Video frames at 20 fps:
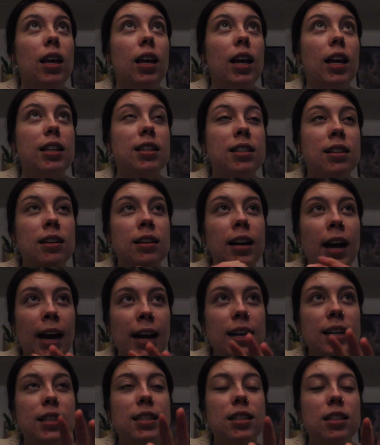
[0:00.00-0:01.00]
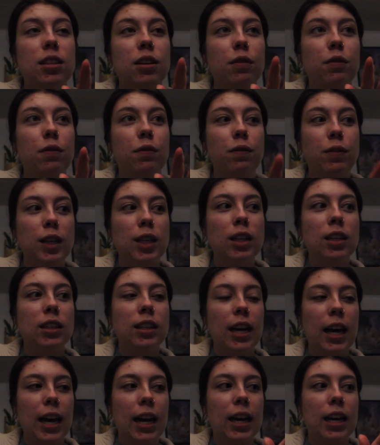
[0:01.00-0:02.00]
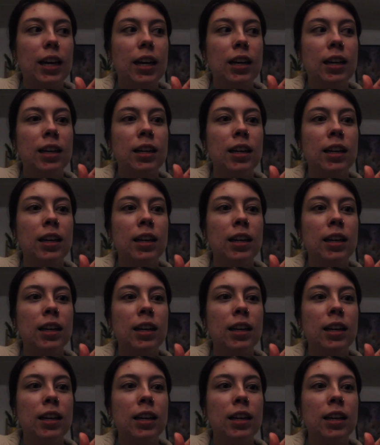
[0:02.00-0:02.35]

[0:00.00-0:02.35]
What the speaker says: it's nice to feel like